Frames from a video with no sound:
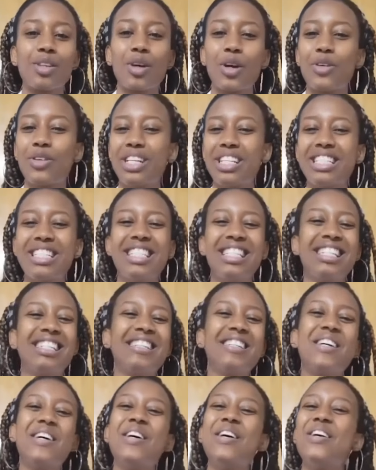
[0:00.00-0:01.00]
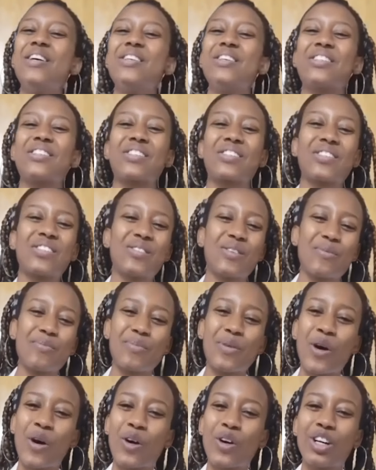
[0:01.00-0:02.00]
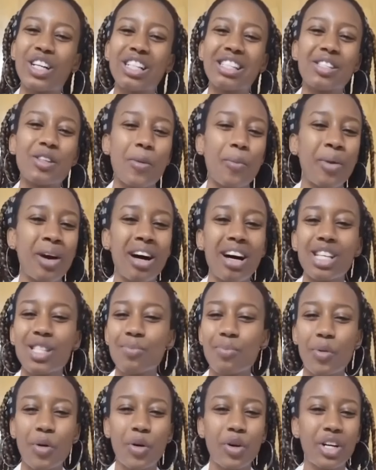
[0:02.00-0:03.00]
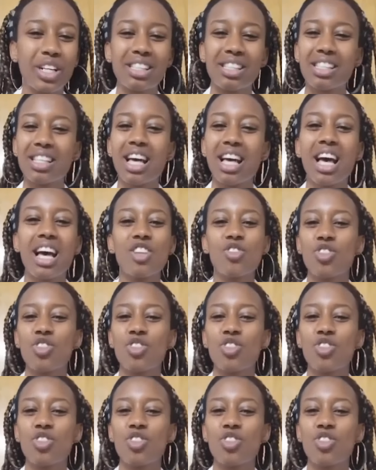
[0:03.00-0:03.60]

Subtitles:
your school report, your passport.